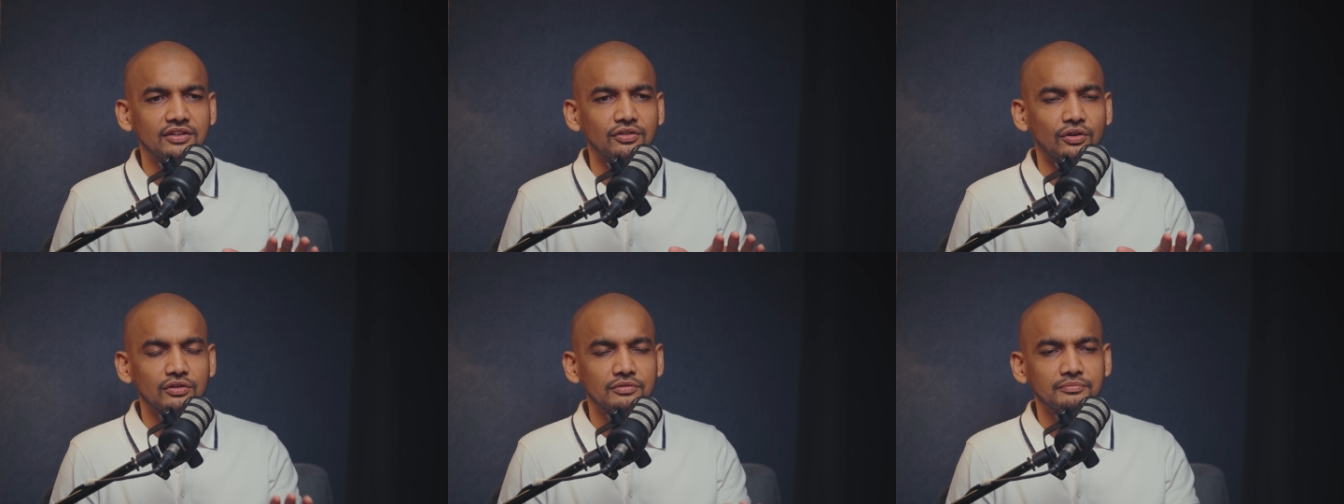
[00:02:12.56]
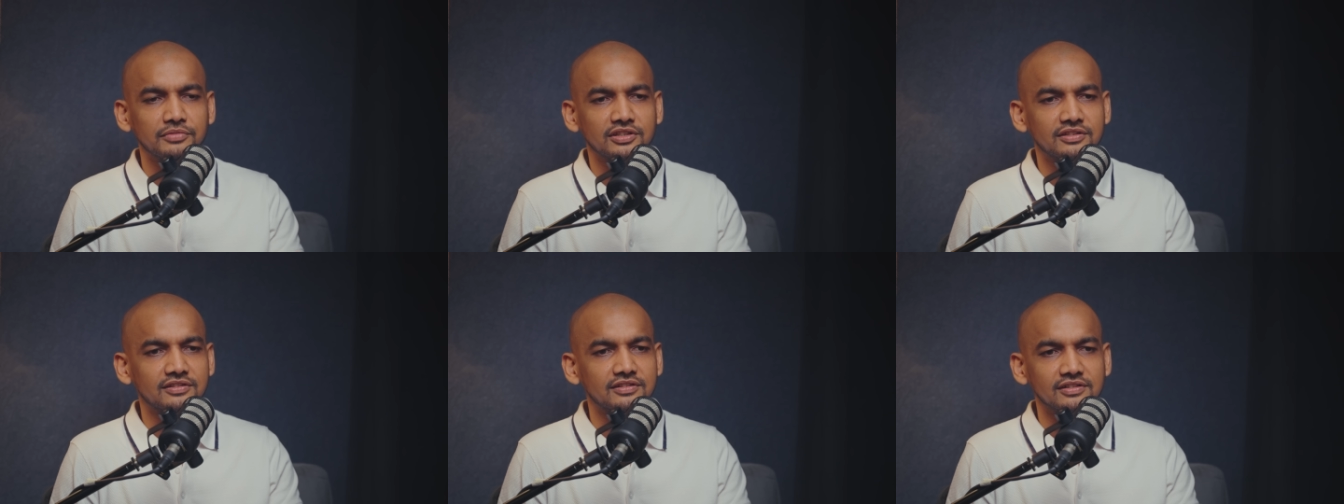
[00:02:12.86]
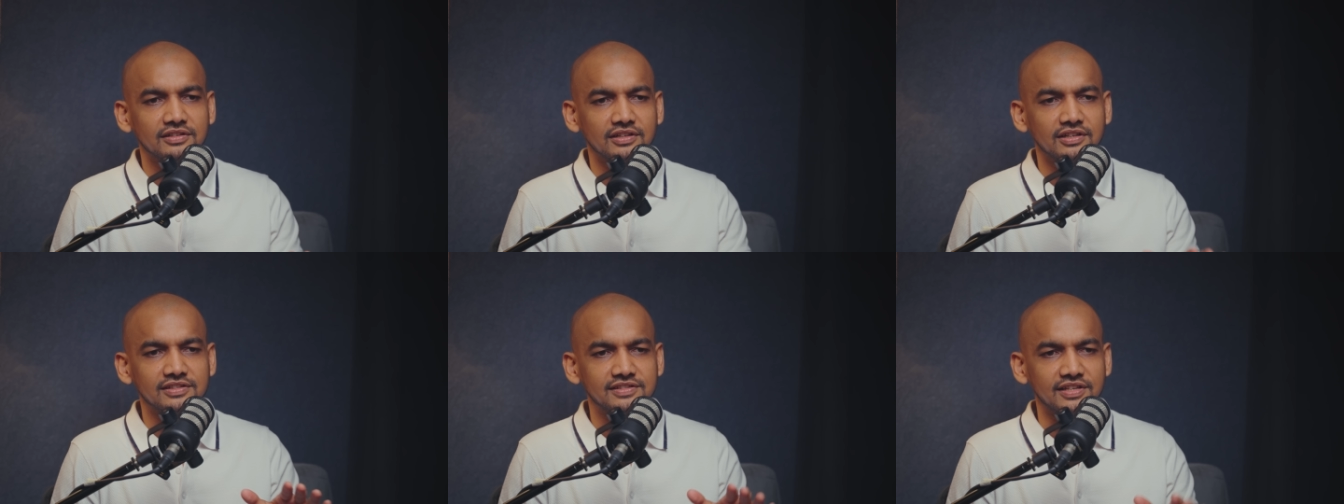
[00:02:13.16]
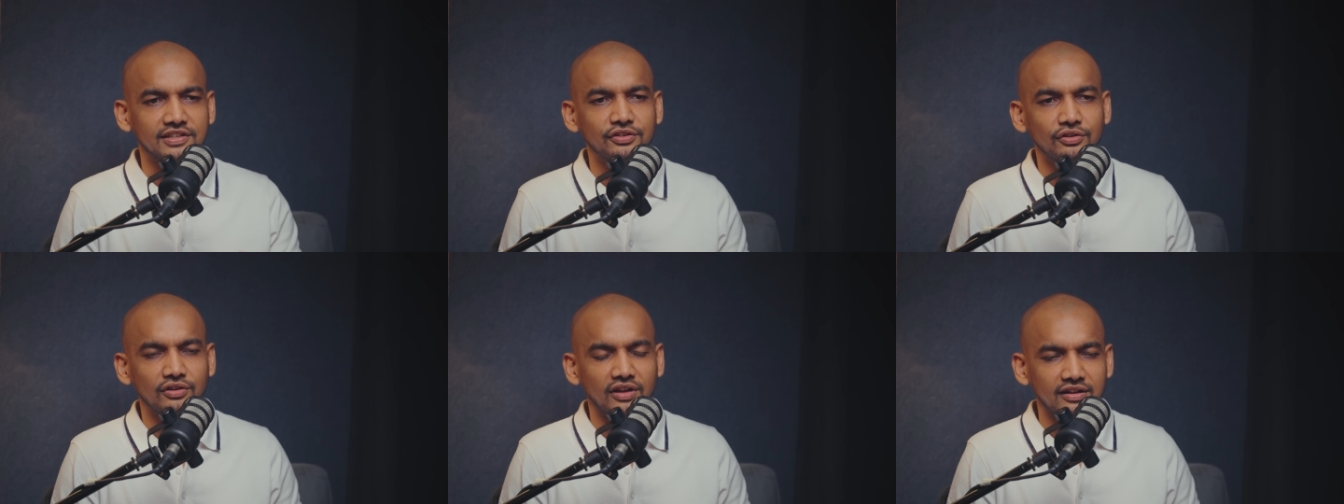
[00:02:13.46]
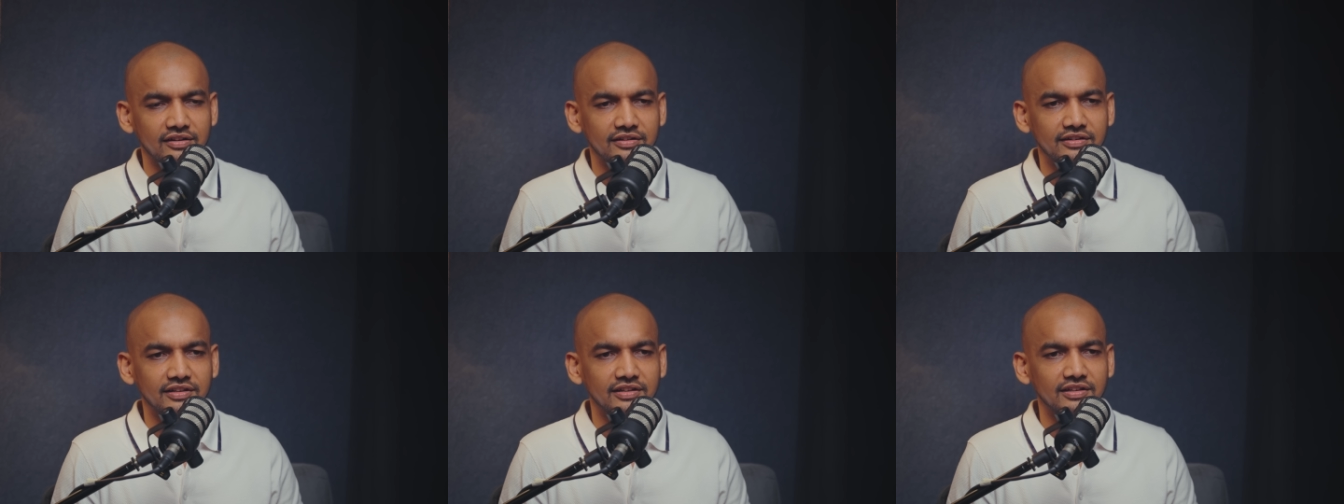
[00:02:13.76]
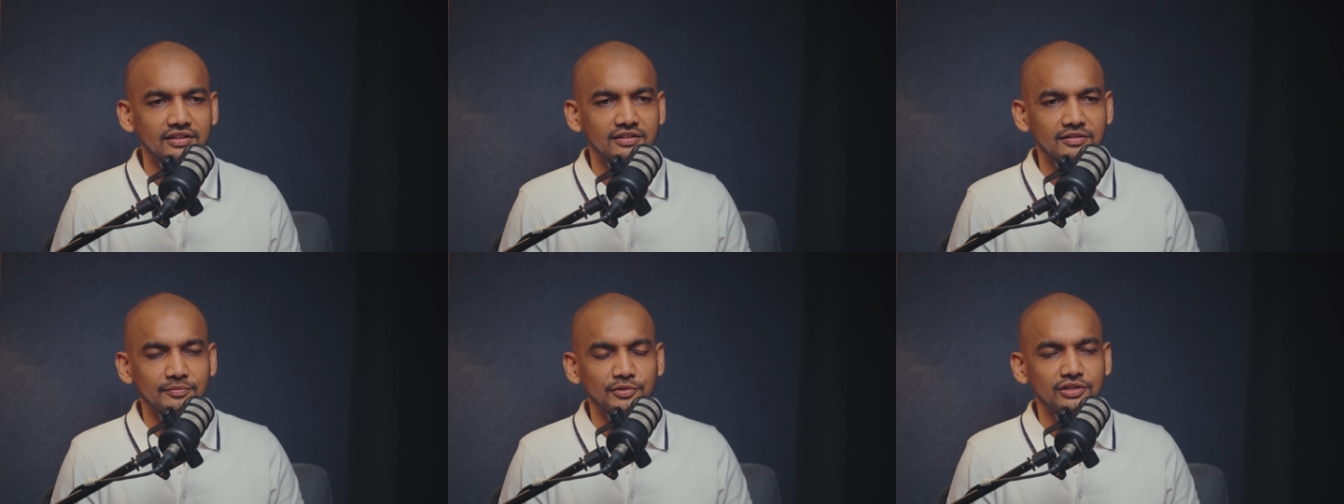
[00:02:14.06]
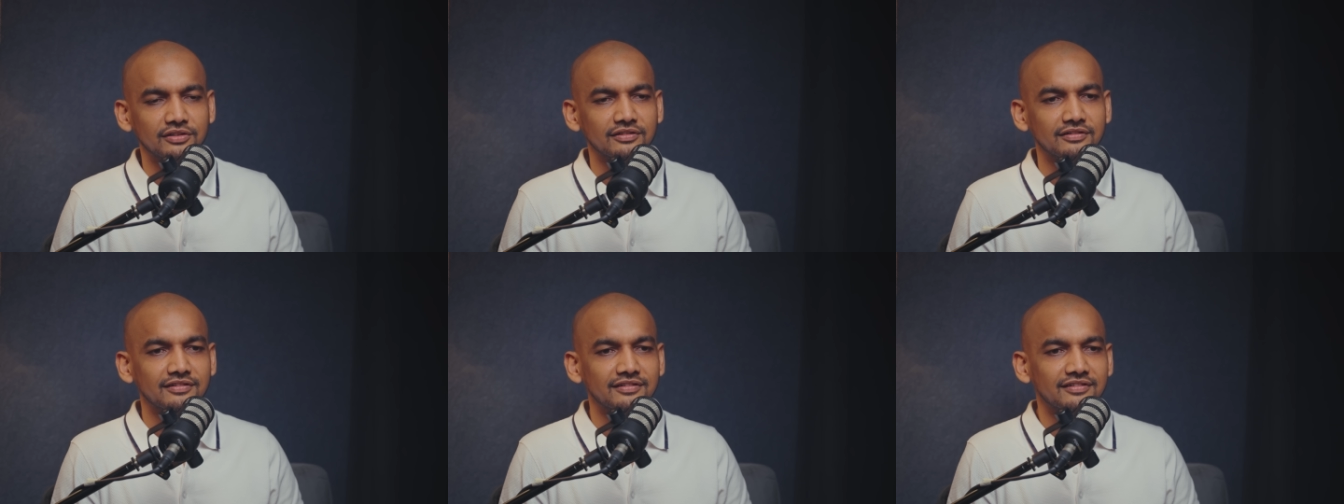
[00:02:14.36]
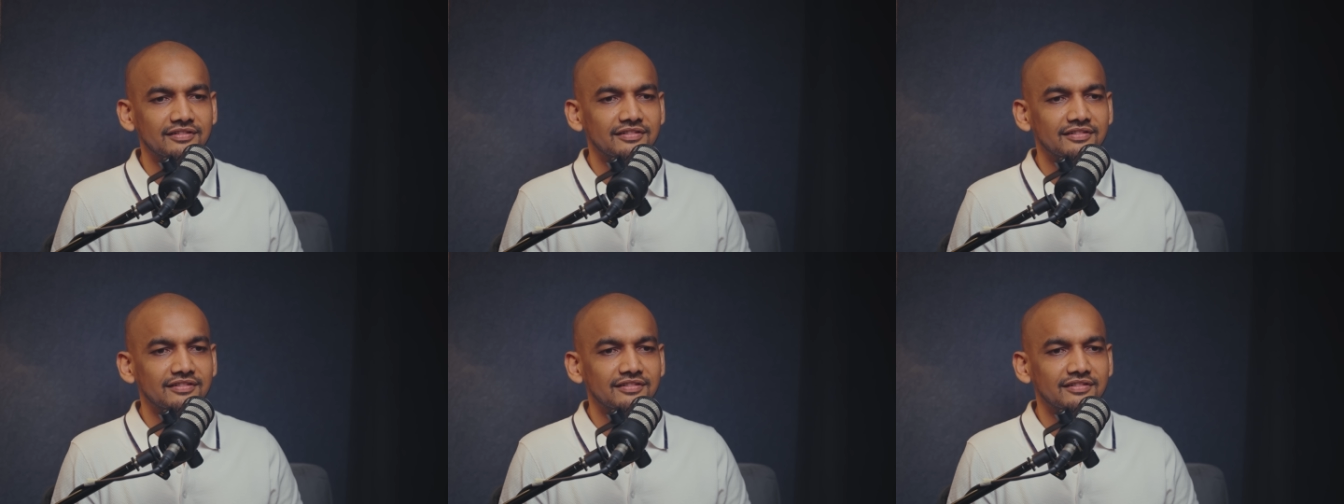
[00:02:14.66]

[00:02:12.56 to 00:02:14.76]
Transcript: economic singularity a little bit.